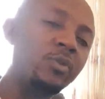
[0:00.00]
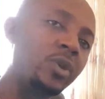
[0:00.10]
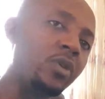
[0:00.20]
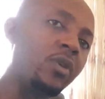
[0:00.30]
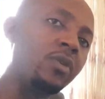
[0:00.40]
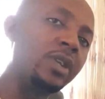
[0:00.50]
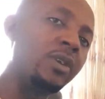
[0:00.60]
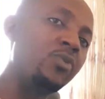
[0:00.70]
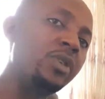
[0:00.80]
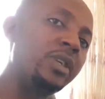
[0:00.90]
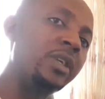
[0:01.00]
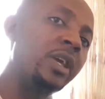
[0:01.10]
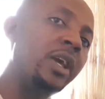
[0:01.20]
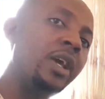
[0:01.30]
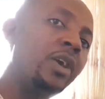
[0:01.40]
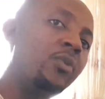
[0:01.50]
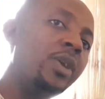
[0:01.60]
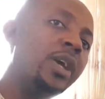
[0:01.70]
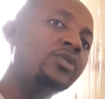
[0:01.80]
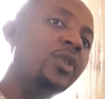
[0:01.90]
call, that we
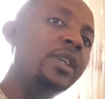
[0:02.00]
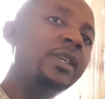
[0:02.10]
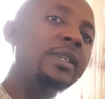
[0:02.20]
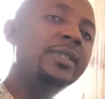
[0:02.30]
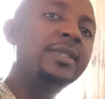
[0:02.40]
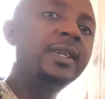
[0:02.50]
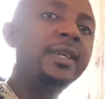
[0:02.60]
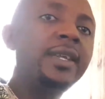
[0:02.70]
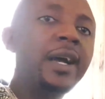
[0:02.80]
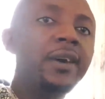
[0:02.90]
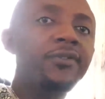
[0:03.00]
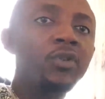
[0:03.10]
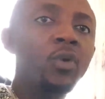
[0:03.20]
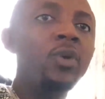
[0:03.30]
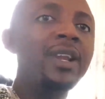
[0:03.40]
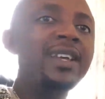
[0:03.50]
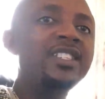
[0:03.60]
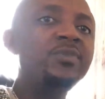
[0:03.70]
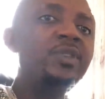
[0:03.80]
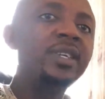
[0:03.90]
actually say they have low
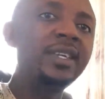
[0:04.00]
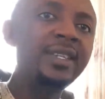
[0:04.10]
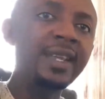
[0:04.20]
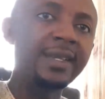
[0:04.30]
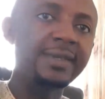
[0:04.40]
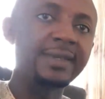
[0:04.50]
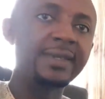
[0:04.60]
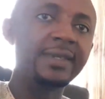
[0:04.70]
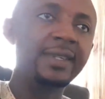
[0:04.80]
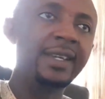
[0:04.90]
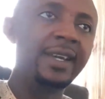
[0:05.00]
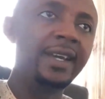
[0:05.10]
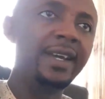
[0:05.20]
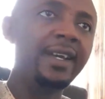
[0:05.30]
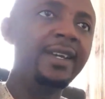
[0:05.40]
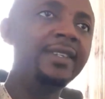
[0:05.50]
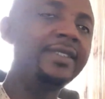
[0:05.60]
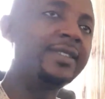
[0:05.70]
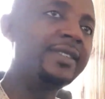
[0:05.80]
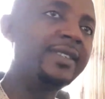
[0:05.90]
glycemic index.
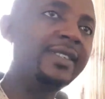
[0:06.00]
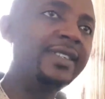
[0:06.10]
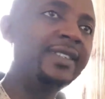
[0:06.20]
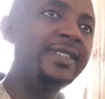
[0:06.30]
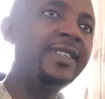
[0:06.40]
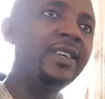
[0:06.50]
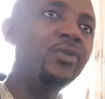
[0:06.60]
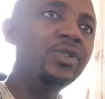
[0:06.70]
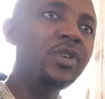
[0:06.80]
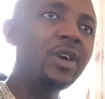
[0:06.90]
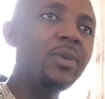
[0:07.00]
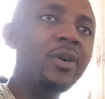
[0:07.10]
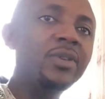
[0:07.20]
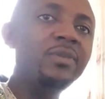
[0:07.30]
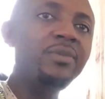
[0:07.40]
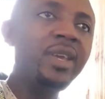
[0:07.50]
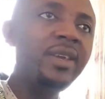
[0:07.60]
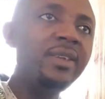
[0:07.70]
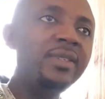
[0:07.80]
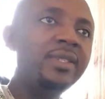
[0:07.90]
And this year we talk about the
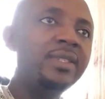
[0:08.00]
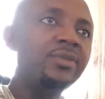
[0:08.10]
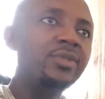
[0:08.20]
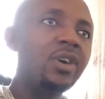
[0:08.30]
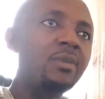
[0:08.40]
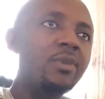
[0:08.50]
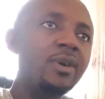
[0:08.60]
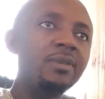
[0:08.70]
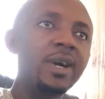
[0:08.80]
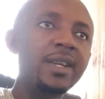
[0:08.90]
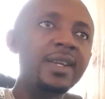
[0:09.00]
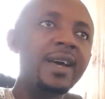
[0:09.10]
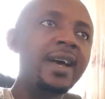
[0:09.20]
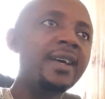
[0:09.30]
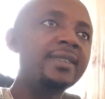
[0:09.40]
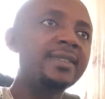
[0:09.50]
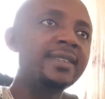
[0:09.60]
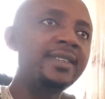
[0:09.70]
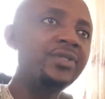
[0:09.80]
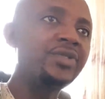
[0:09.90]
maize, we talk about the bananas,
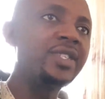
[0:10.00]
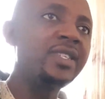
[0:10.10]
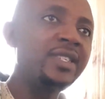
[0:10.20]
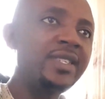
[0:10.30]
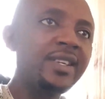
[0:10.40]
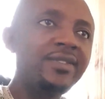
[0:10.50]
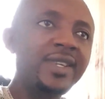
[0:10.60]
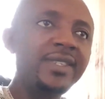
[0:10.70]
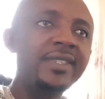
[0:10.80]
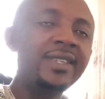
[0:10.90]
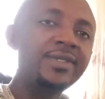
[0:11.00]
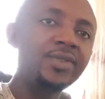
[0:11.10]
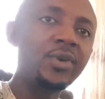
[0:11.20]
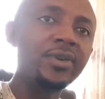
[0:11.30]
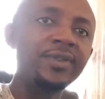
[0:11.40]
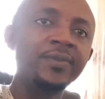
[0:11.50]
and you see the grains and so on.